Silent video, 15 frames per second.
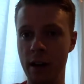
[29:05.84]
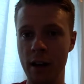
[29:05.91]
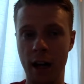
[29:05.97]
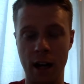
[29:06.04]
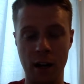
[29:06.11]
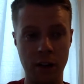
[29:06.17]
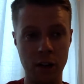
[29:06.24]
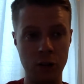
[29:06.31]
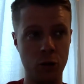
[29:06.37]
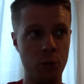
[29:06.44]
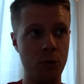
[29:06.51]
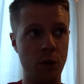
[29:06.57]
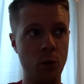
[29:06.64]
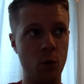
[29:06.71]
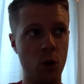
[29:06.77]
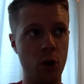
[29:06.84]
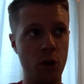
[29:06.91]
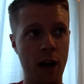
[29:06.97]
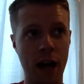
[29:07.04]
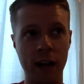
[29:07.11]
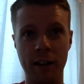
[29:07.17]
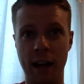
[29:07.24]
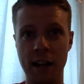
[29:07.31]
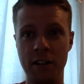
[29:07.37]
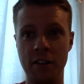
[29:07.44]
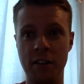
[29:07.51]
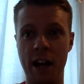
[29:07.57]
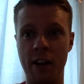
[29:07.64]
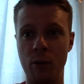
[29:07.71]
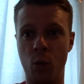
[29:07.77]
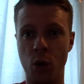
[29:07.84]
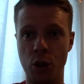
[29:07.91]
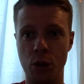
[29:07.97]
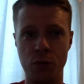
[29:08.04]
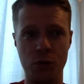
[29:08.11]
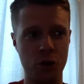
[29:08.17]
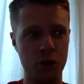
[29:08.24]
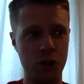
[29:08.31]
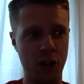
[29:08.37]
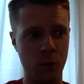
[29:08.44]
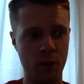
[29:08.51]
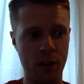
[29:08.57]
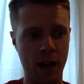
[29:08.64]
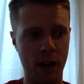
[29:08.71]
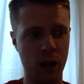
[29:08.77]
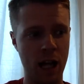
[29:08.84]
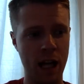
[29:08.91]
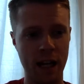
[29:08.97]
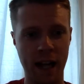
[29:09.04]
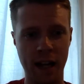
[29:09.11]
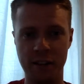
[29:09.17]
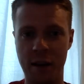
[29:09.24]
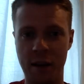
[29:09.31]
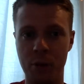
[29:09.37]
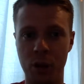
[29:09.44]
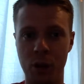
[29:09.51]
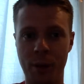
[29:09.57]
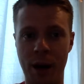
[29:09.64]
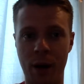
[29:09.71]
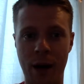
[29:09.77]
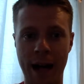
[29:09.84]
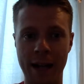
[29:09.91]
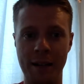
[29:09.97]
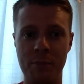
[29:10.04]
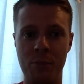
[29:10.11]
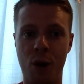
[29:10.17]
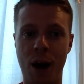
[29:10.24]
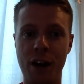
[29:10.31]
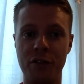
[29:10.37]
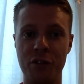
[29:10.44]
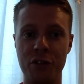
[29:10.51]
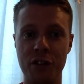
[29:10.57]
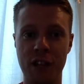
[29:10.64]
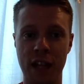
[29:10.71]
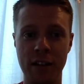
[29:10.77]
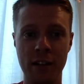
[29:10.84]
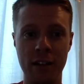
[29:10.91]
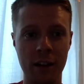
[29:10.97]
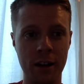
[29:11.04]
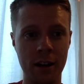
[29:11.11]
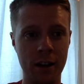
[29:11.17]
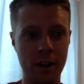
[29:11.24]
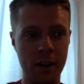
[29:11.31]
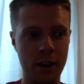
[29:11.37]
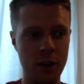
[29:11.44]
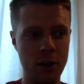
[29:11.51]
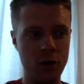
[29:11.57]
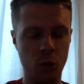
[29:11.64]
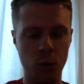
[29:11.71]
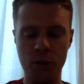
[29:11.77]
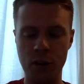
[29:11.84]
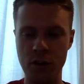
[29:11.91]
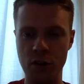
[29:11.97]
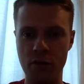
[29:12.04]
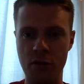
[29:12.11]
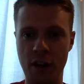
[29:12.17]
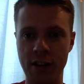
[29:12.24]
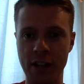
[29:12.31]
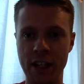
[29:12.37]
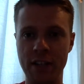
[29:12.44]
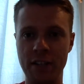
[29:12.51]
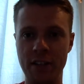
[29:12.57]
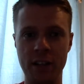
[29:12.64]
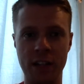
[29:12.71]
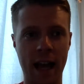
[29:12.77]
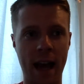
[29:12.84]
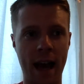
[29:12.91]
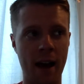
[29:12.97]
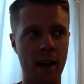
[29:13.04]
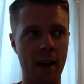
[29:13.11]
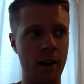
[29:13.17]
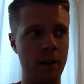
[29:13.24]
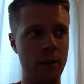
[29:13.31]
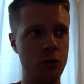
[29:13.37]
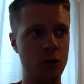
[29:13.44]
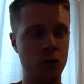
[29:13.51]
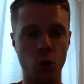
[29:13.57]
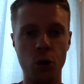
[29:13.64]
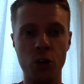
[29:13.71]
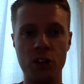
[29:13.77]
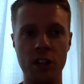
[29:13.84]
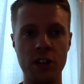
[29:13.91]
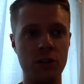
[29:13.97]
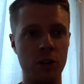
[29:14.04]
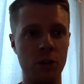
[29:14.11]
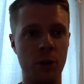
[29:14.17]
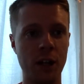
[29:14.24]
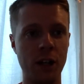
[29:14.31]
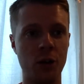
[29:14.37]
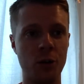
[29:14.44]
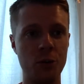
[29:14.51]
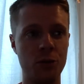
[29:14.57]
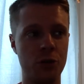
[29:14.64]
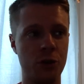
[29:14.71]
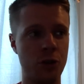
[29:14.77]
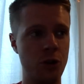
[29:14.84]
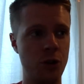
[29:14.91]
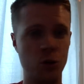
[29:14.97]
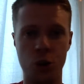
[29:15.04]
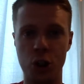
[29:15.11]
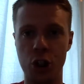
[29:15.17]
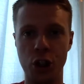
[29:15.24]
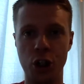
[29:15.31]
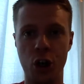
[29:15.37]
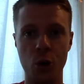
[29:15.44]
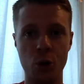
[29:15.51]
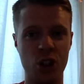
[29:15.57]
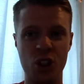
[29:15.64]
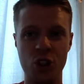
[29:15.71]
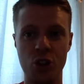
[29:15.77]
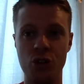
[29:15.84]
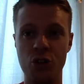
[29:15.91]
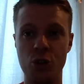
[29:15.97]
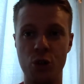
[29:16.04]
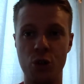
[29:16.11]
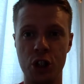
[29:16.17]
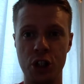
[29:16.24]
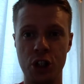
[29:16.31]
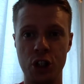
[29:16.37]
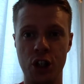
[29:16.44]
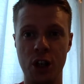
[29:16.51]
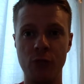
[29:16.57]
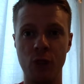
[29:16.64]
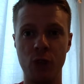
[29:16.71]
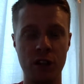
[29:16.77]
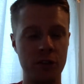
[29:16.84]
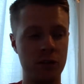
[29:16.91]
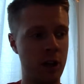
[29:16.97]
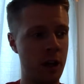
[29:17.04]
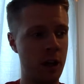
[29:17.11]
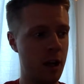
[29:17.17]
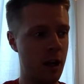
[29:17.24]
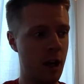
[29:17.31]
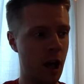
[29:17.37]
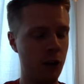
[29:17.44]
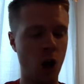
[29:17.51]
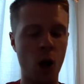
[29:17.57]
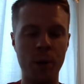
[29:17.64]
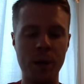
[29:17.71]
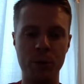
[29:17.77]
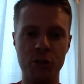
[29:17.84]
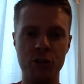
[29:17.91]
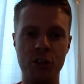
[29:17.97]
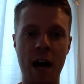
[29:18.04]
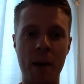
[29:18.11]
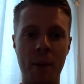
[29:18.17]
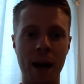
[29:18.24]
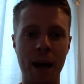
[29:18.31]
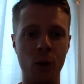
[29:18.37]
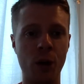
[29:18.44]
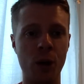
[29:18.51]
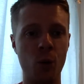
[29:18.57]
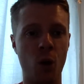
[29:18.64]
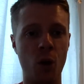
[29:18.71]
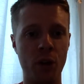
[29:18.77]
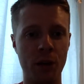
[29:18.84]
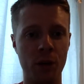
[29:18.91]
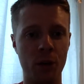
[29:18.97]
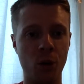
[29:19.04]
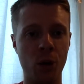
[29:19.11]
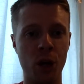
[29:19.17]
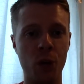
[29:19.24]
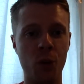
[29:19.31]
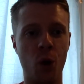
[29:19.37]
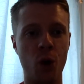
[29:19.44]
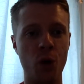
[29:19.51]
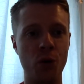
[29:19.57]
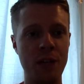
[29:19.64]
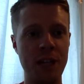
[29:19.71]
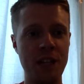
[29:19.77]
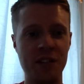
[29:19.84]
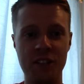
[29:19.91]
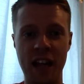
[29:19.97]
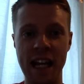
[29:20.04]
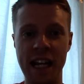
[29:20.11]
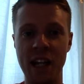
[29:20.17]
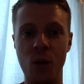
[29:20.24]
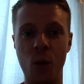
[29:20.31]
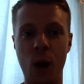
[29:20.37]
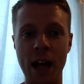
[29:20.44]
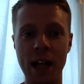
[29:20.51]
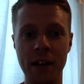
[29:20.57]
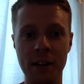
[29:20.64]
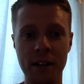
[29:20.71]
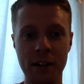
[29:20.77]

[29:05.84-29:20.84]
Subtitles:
And I think something worth highlighting there in what you've just said with that client example about adding breakfast in, something that's very easy to get sucked into when it comes to nutrition coaching and just nutrition in general is a lot of people start by looking at what needs taken away.